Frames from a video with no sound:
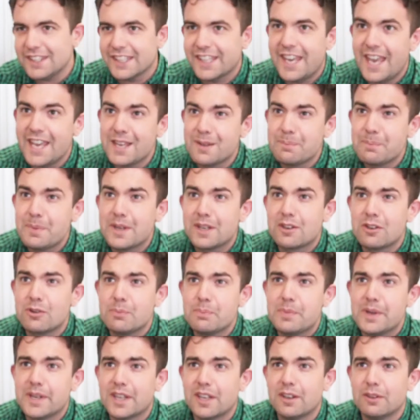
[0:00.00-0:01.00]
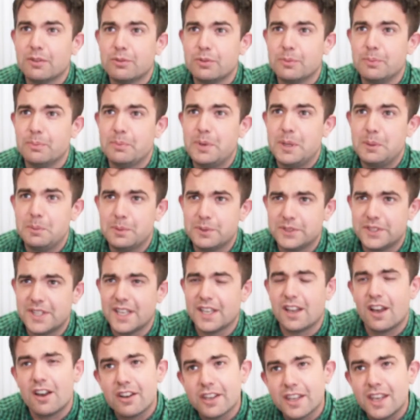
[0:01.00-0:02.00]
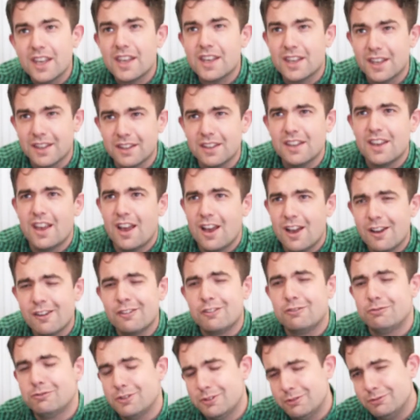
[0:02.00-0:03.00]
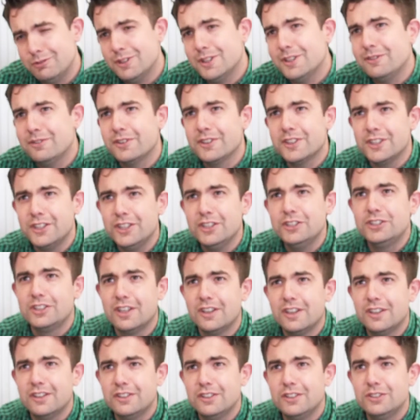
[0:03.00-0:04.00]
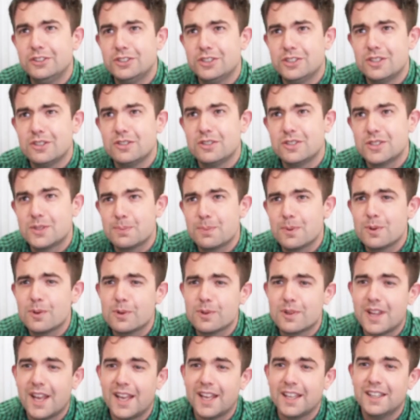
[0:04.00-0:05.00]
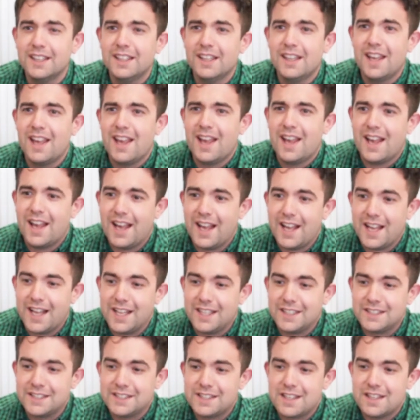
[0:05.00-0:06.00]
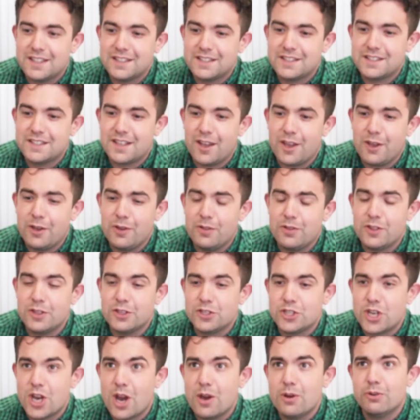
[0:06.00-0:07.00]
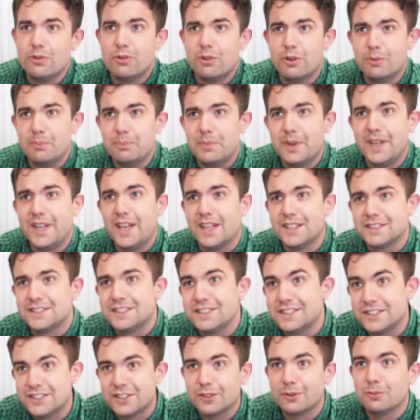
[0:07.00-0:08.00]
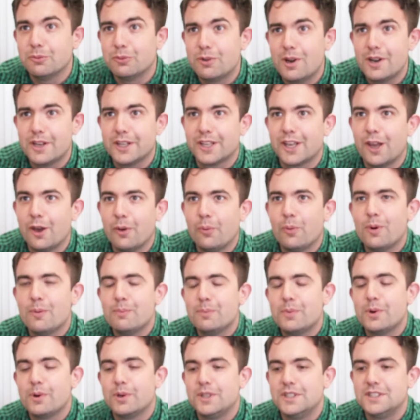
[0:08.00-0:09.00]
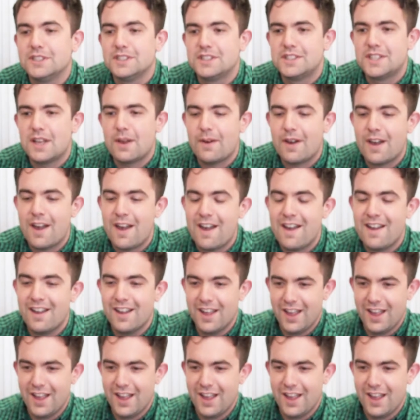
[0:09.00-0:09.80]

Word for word: getting bigger and bigger from people saying, "Oh yeah, I really think you should you should explore that." And so the Jonah and me had to stop running at one point. So uh,